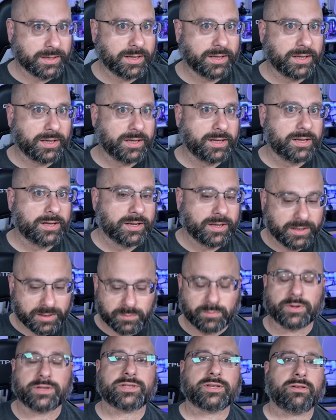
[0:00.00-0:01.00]
a
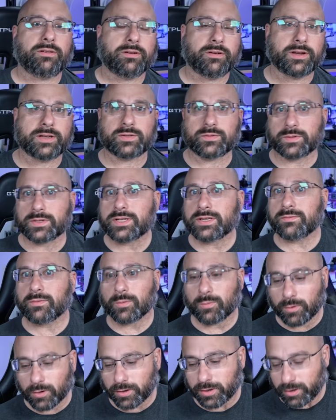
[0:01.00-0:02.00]
Express LRS receiver
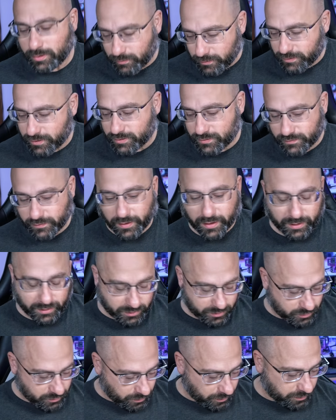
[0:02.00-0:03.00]
working with this flight
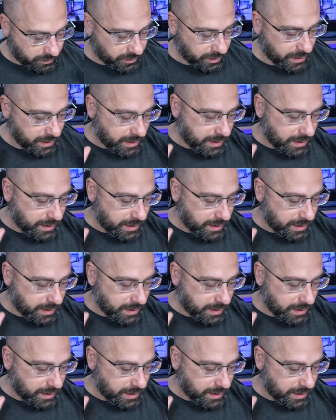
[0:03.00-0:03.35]
controller.